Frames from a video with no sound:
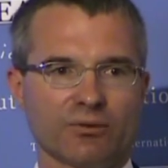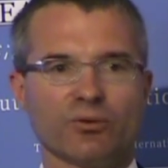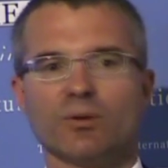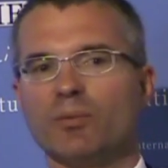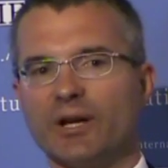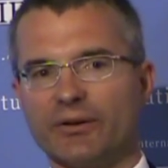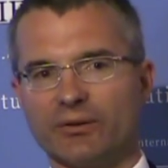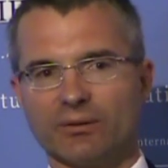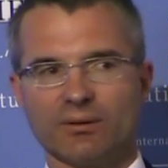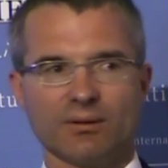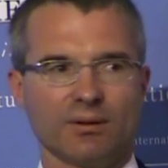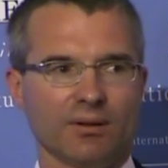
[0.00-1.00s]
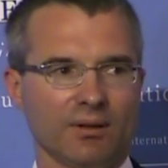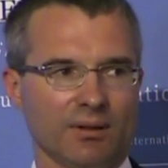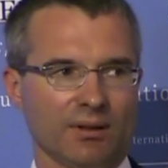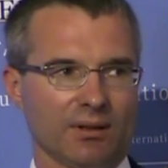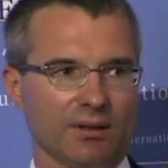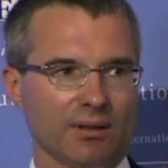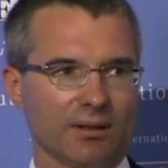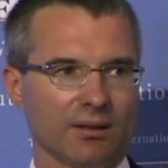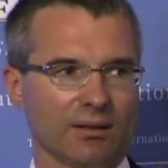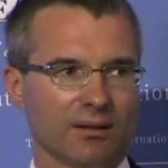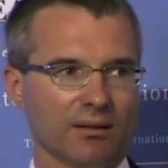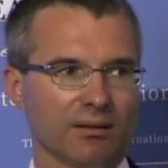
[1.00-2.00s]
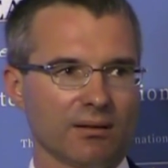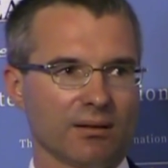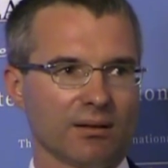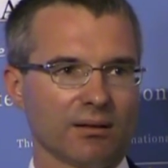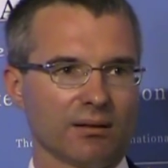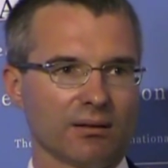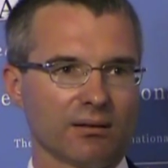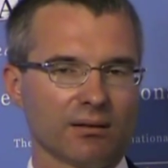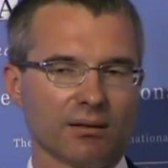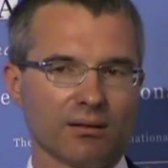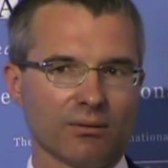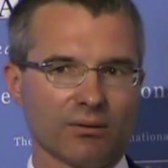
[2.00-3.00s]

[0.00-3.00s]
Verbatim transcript: to the better uh, in, in